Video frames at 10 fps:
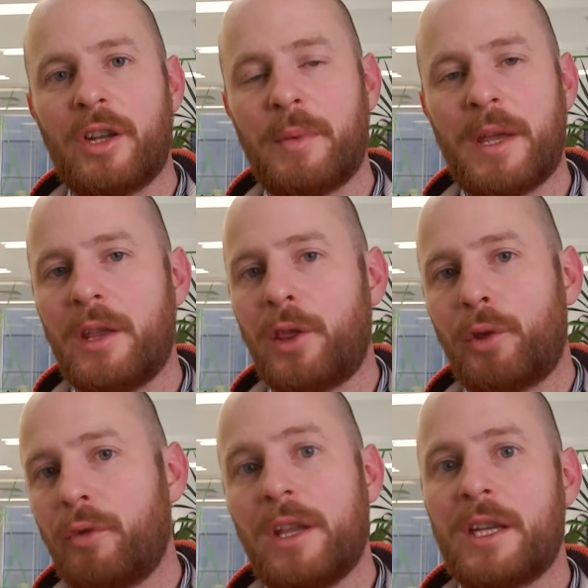to be
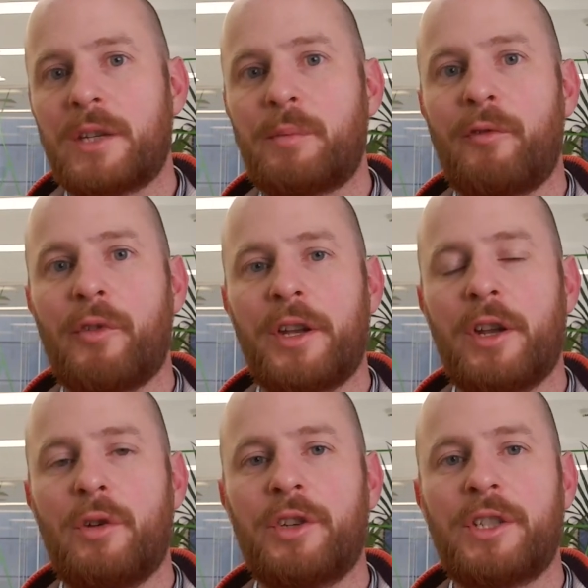3 years before they
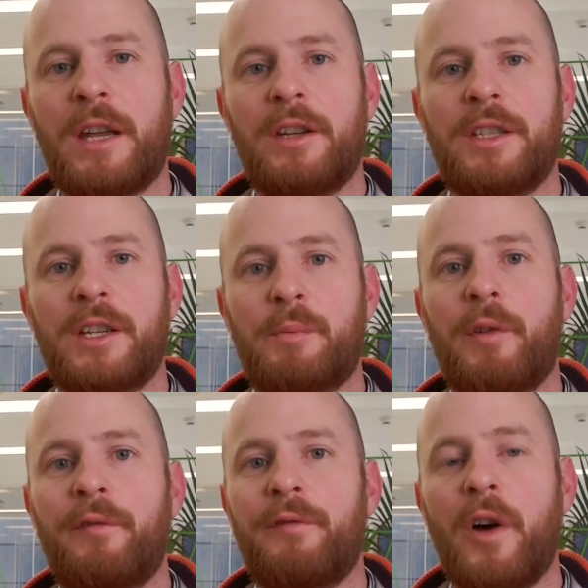know who the tenant is,
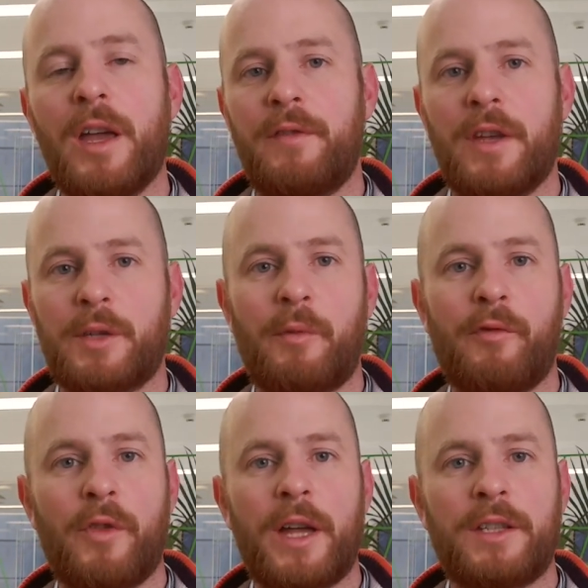but 5 years
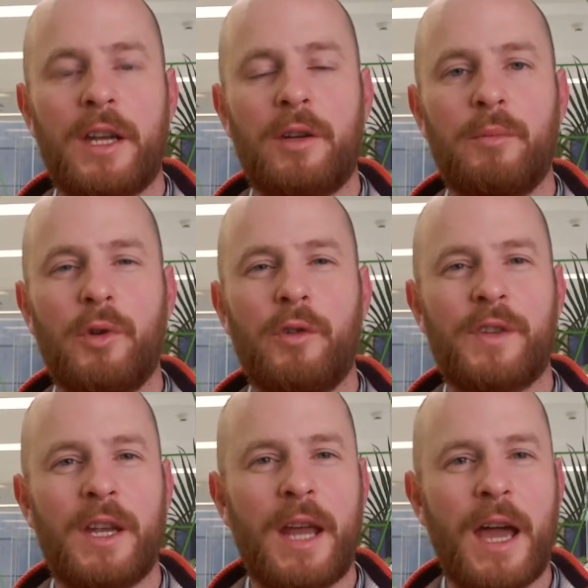before that tenant moves in?